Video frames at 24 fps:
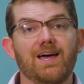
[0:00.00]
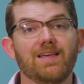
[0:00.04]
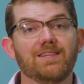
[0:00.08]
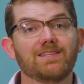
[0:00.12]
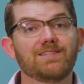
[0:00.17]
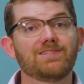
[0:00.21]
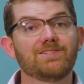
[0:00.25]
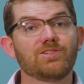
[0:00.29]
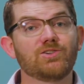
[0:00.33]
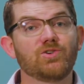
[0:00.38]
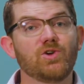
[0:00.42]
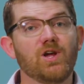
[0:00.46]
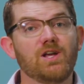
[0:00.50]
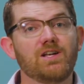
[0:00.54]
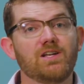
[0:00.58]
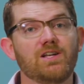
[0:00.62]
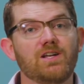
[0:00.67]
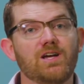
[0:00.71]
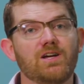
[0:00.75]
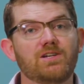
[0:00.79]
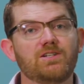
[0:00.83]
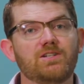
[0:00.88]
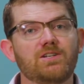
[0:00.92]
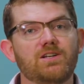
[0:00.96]
This is a great
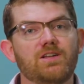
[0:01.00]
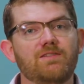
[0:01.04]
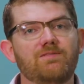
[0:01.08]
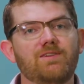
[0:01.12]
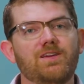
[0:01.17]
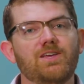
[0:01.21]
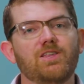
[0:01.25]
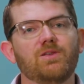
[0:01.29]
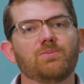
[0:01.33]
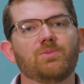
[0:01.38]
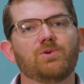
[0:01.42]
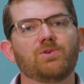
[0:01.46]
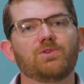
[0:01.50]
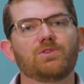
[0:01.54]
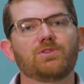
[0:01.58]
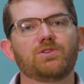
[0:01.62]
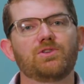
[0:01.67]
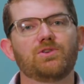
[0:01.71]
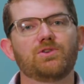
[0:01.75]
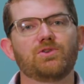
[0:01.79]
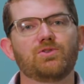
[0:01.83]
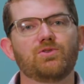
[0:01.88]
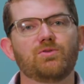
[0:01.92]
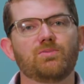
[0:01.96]
deduction available
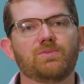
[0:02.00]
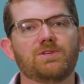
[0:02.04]
to